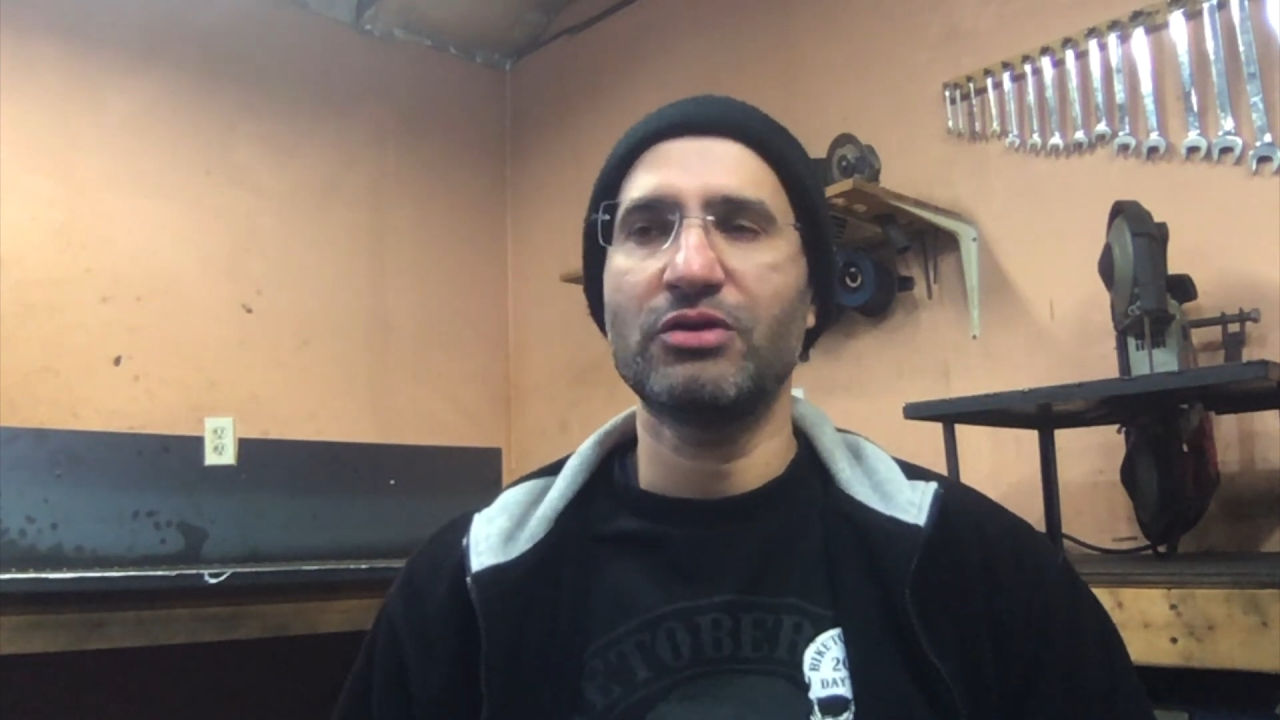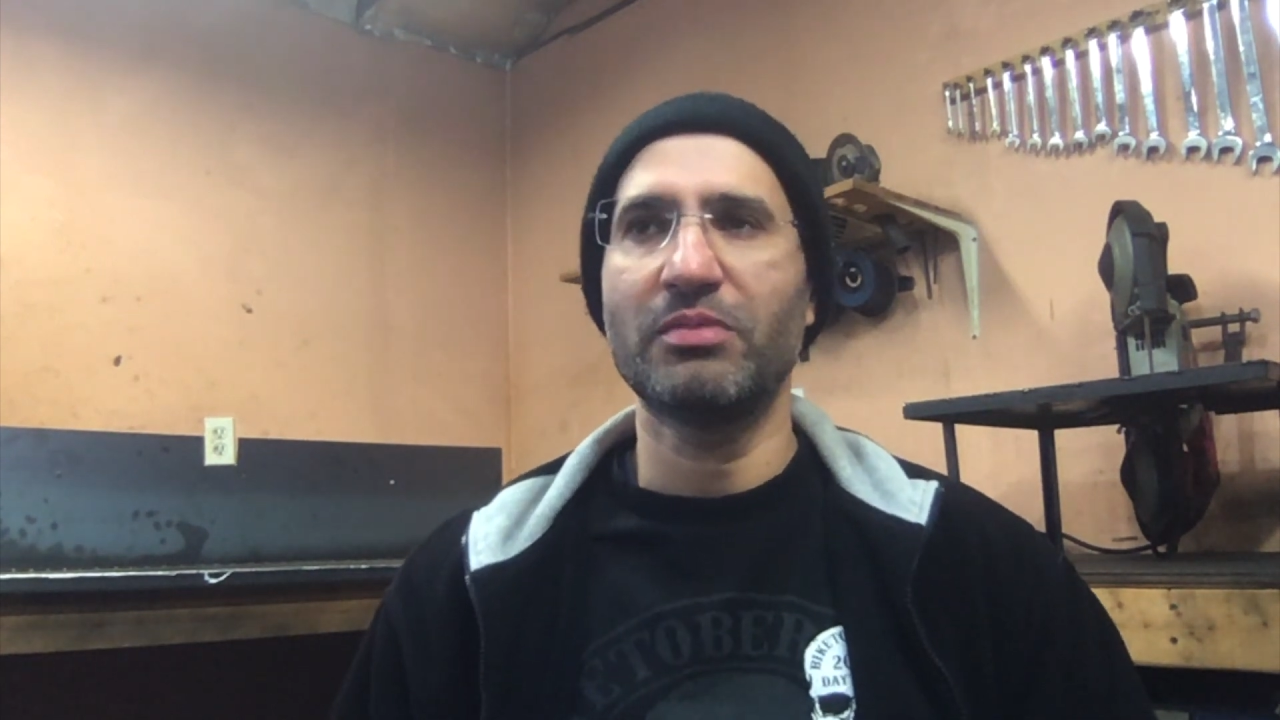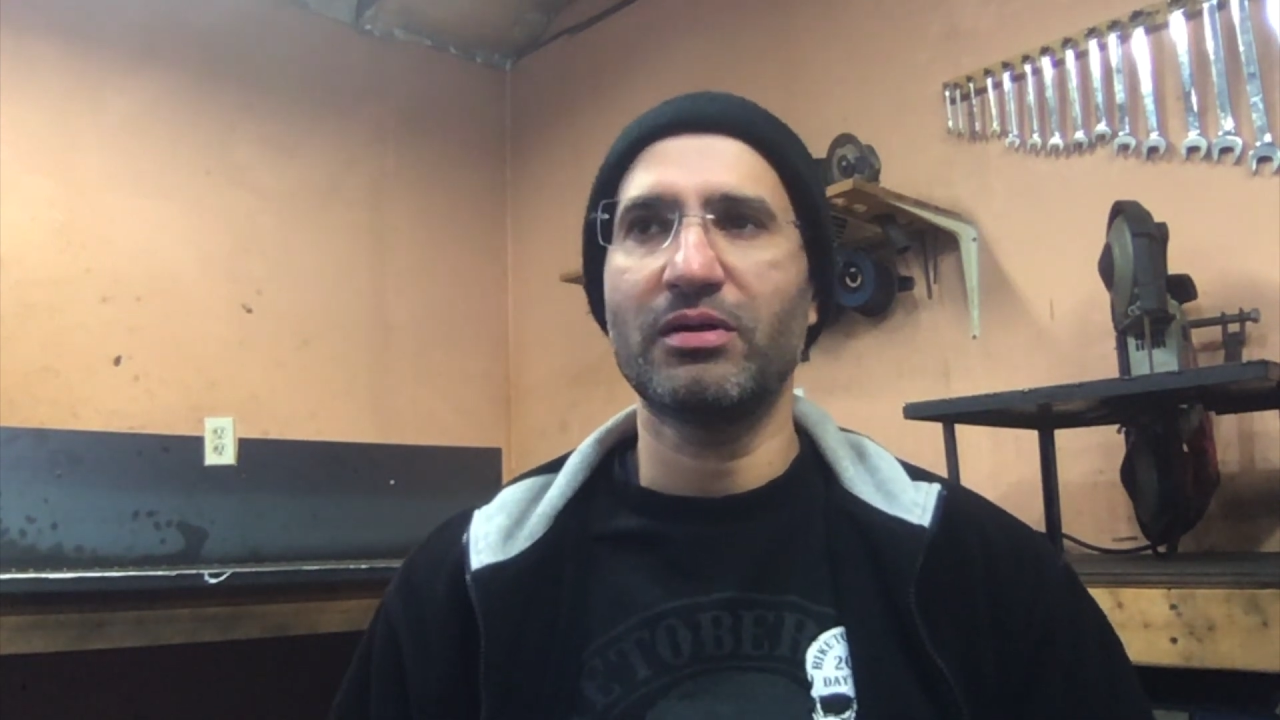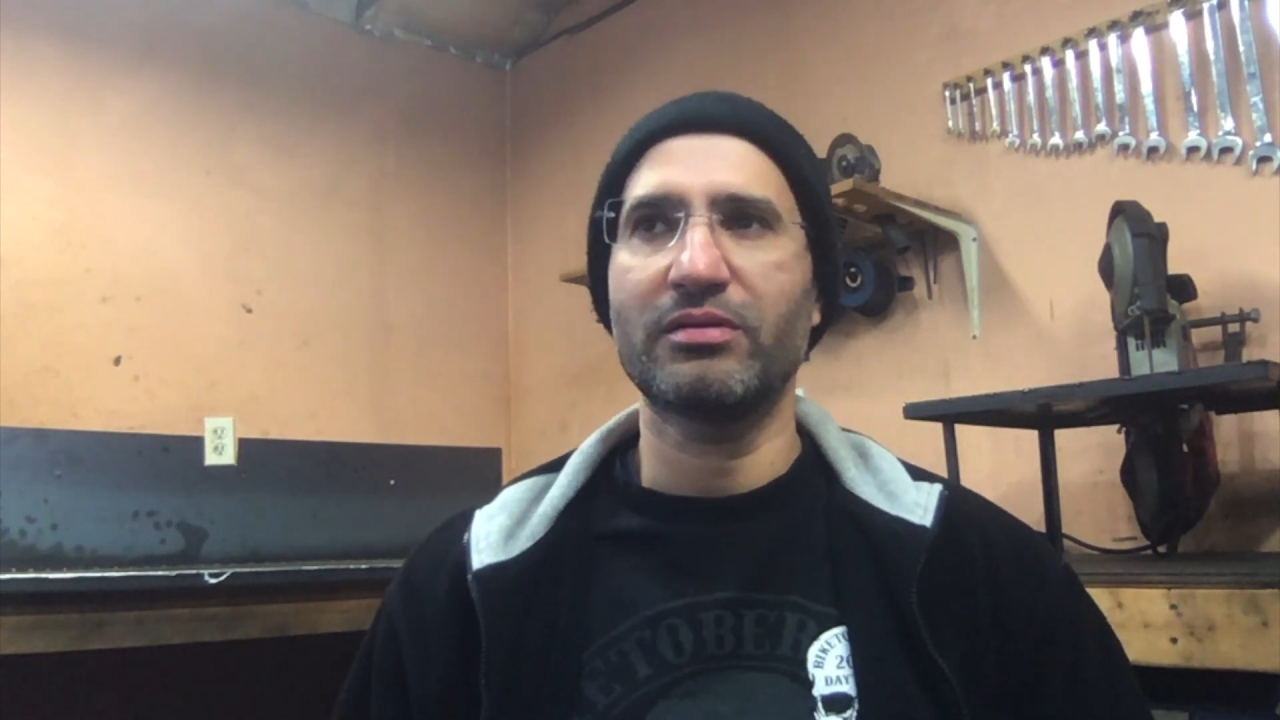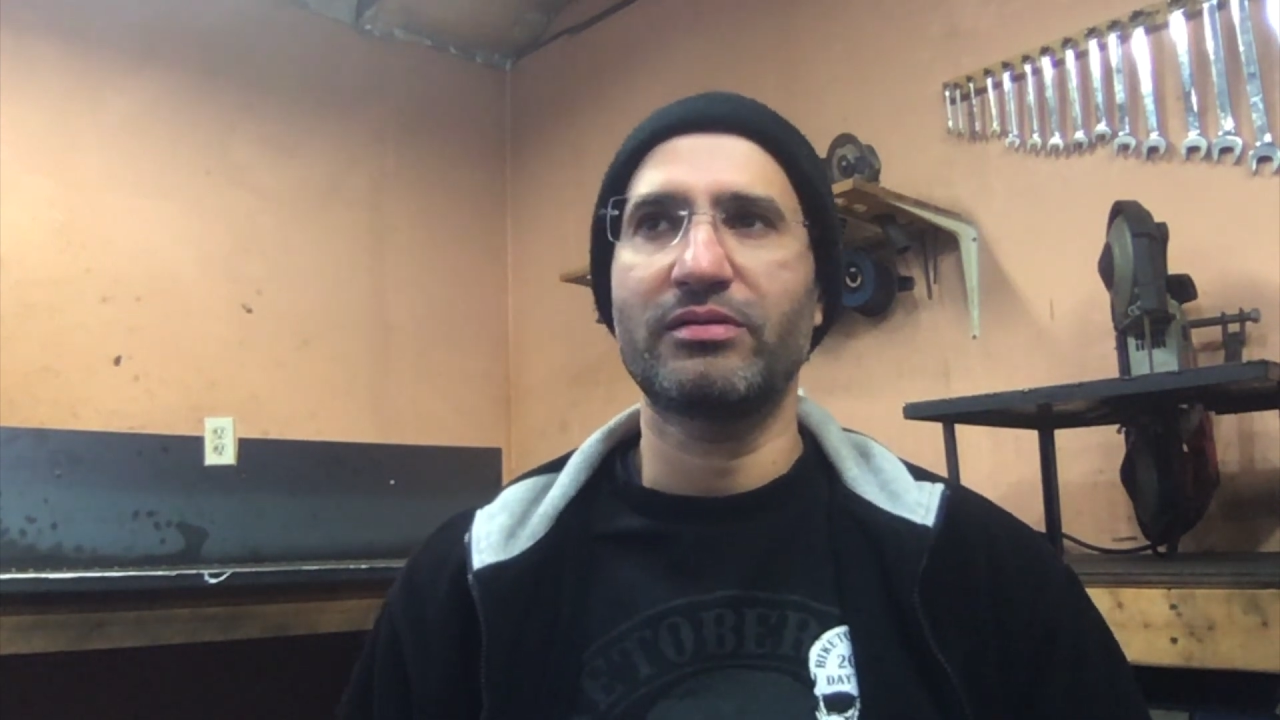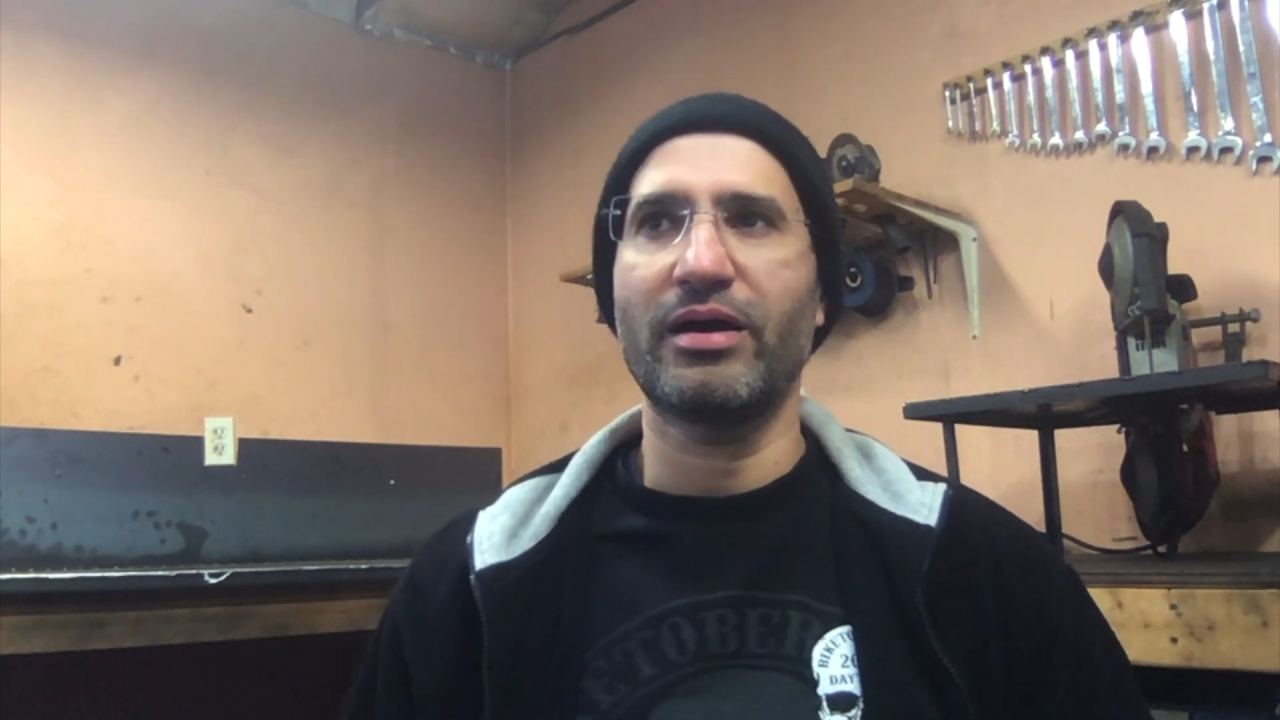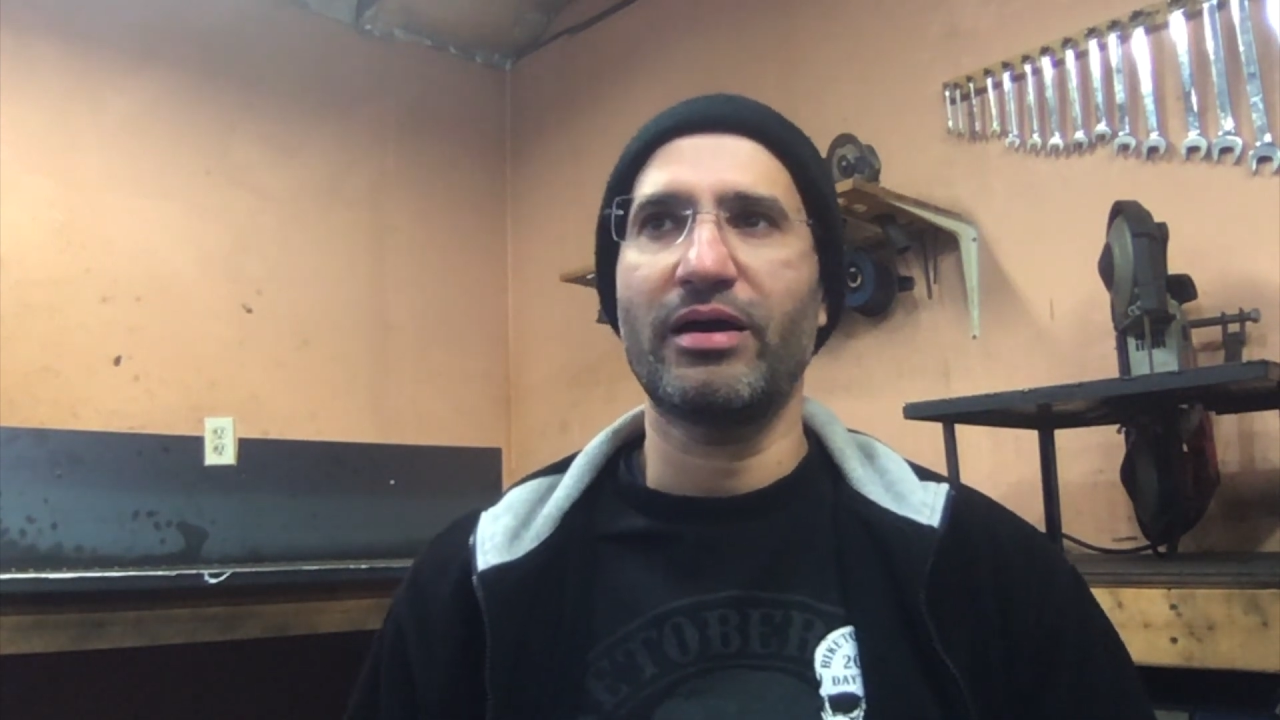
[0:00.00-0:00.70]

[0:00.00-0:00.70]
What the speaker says: you build